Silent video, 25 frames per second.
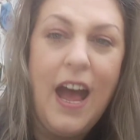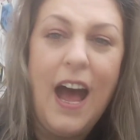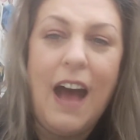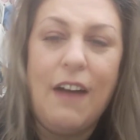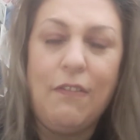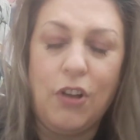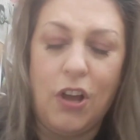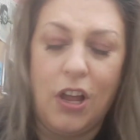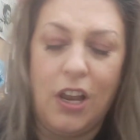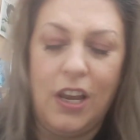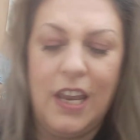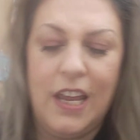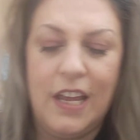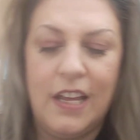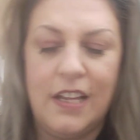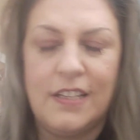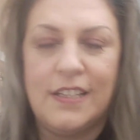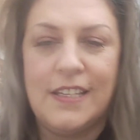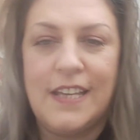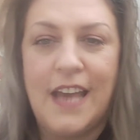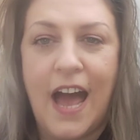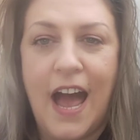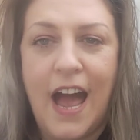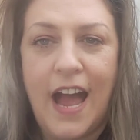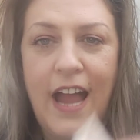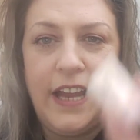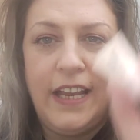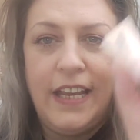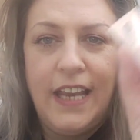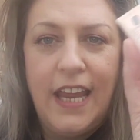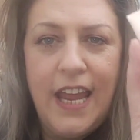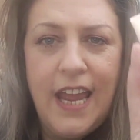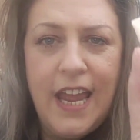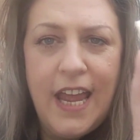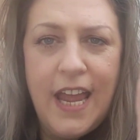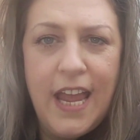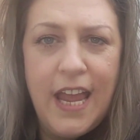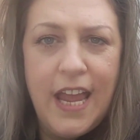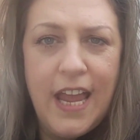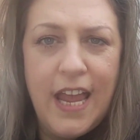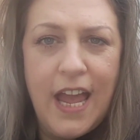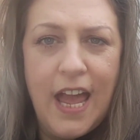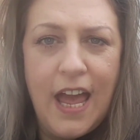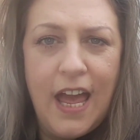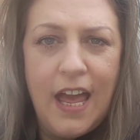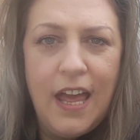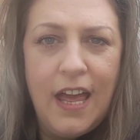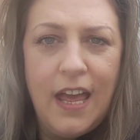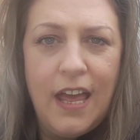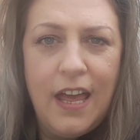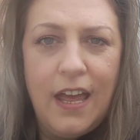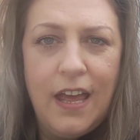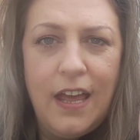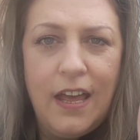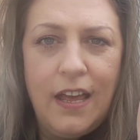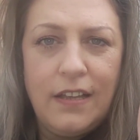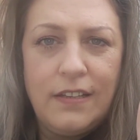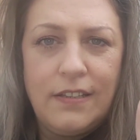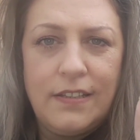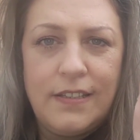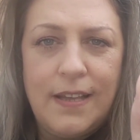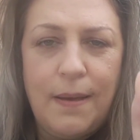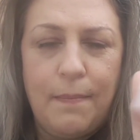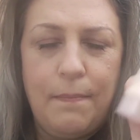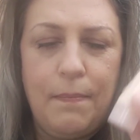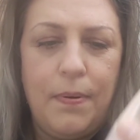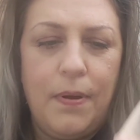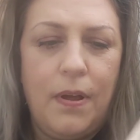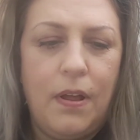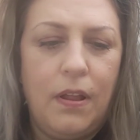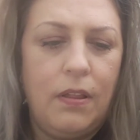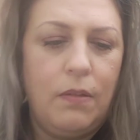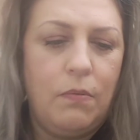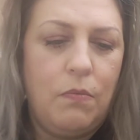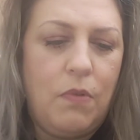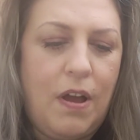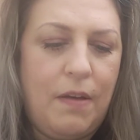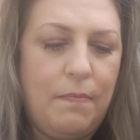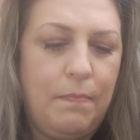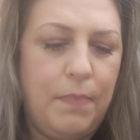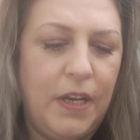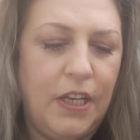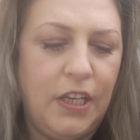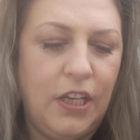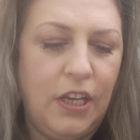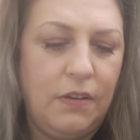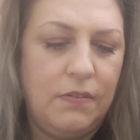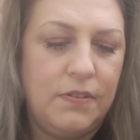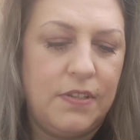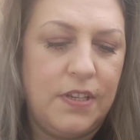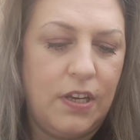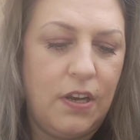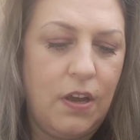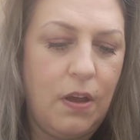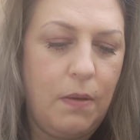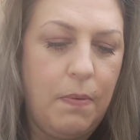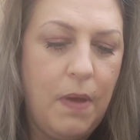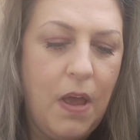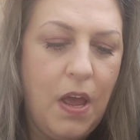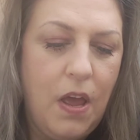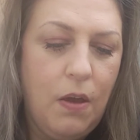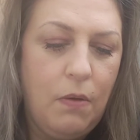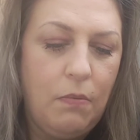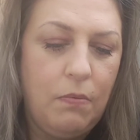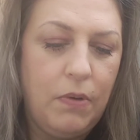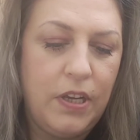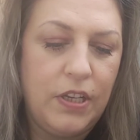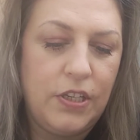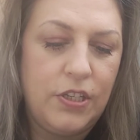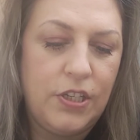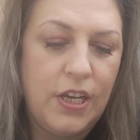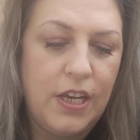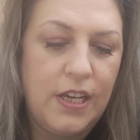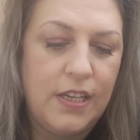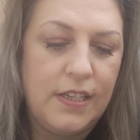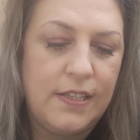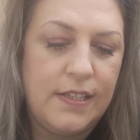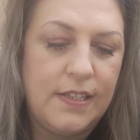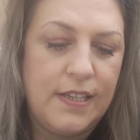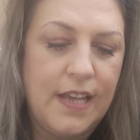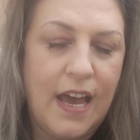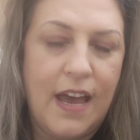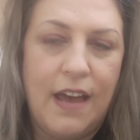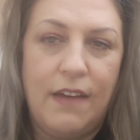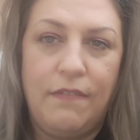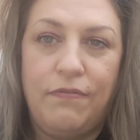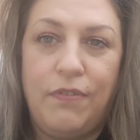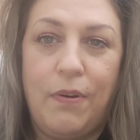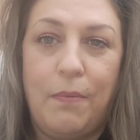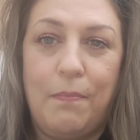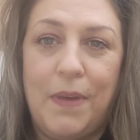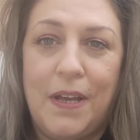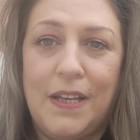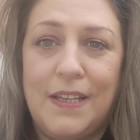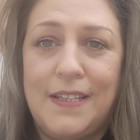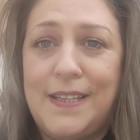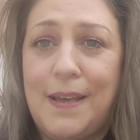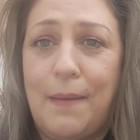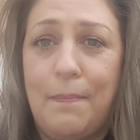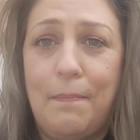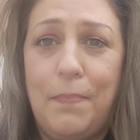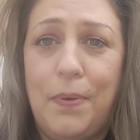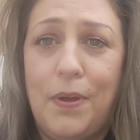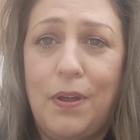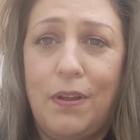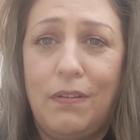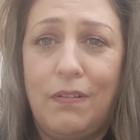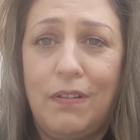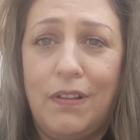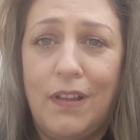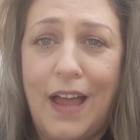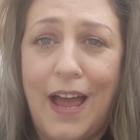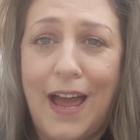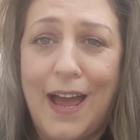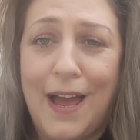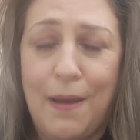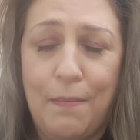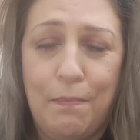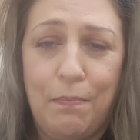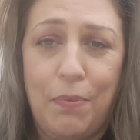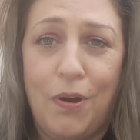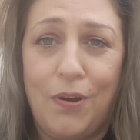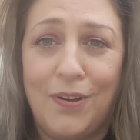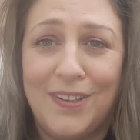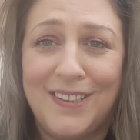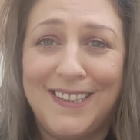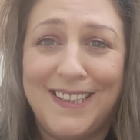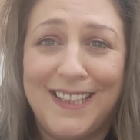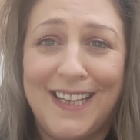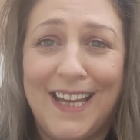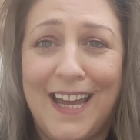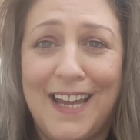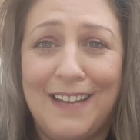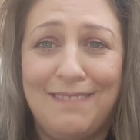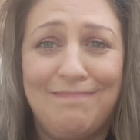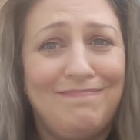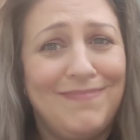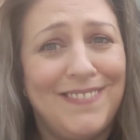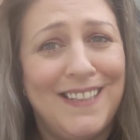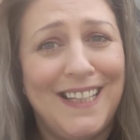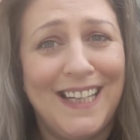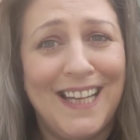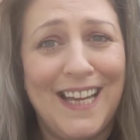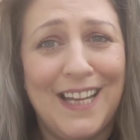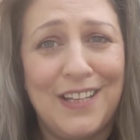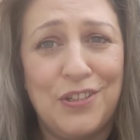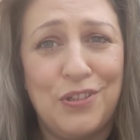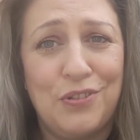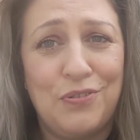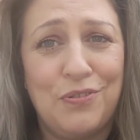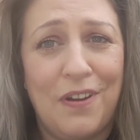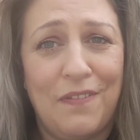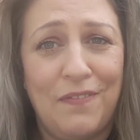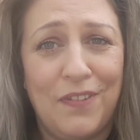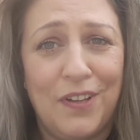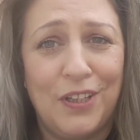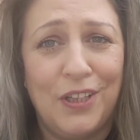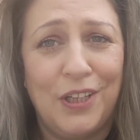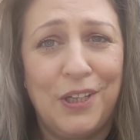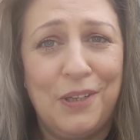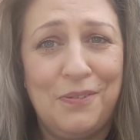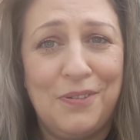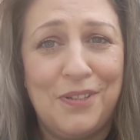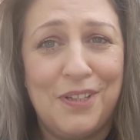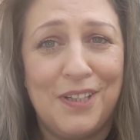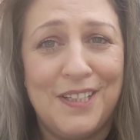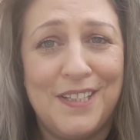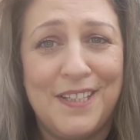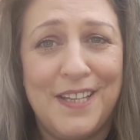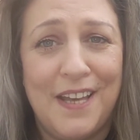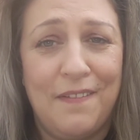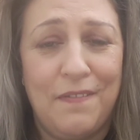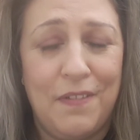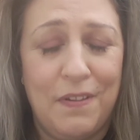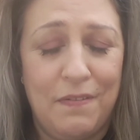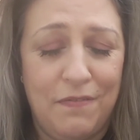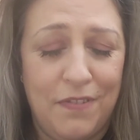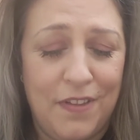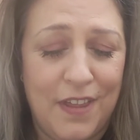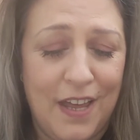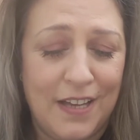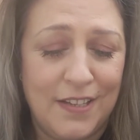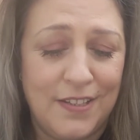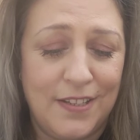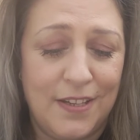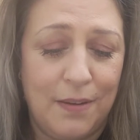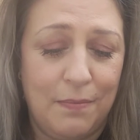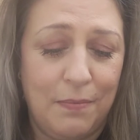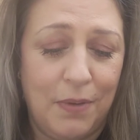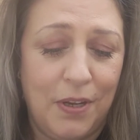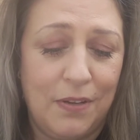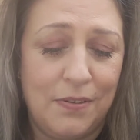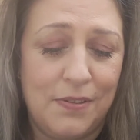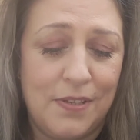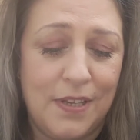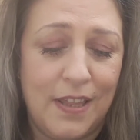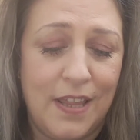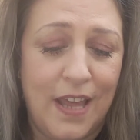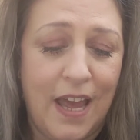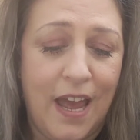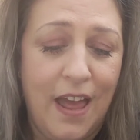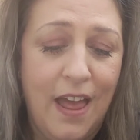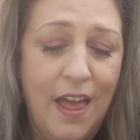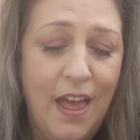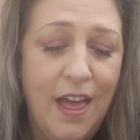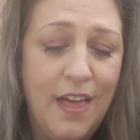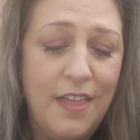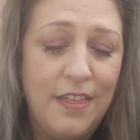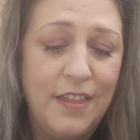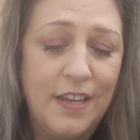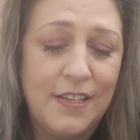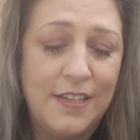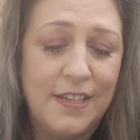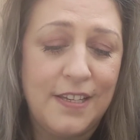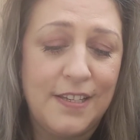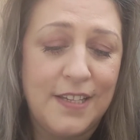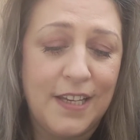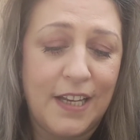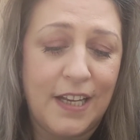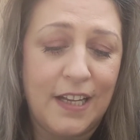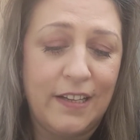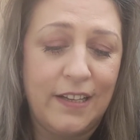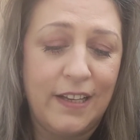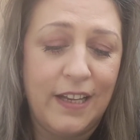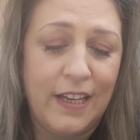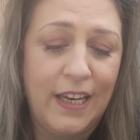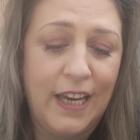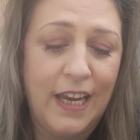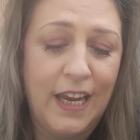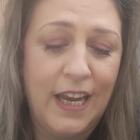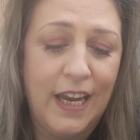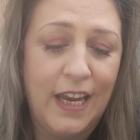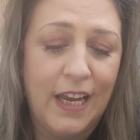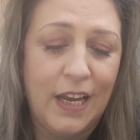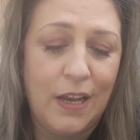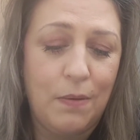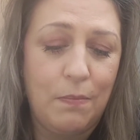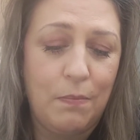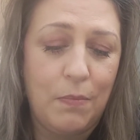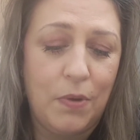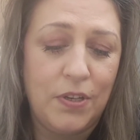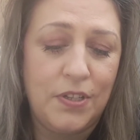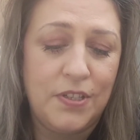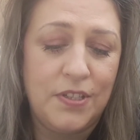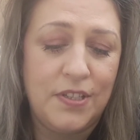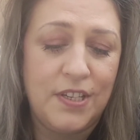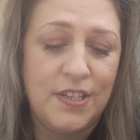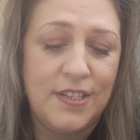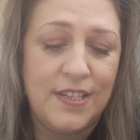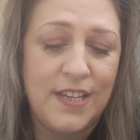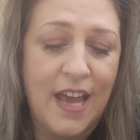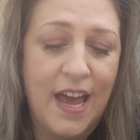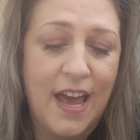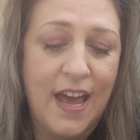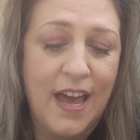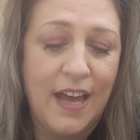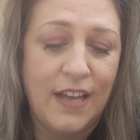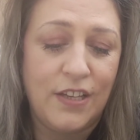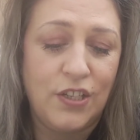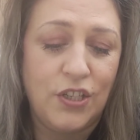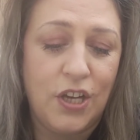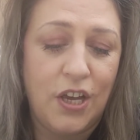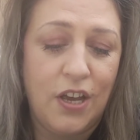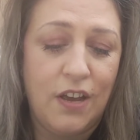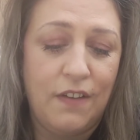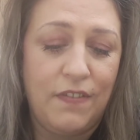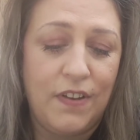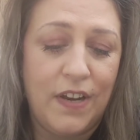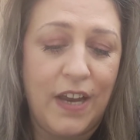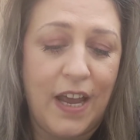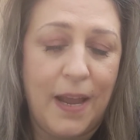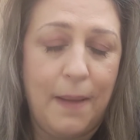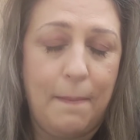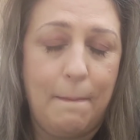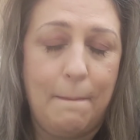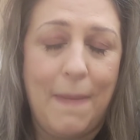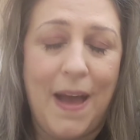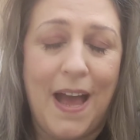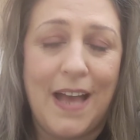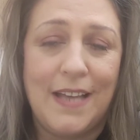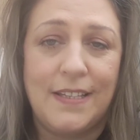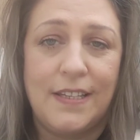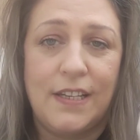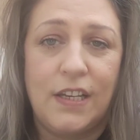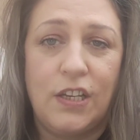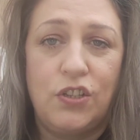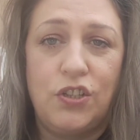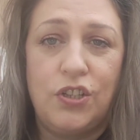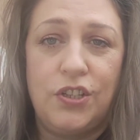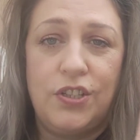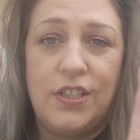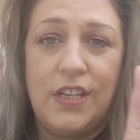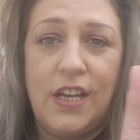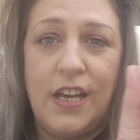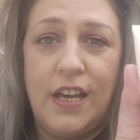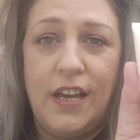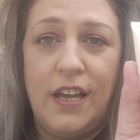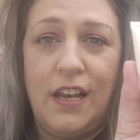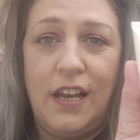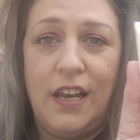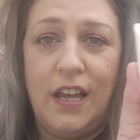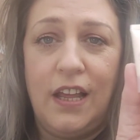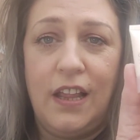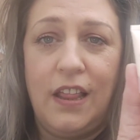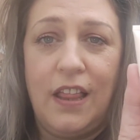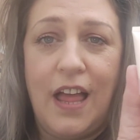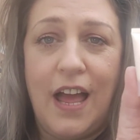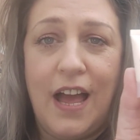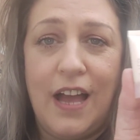I've got a little tiny sample, what I've been using up, which is from my sample box. Again, didn't get to travel, usually save them for that, so I'm using that. This is a Clinique Moisture Surge Overnight Mask, just a little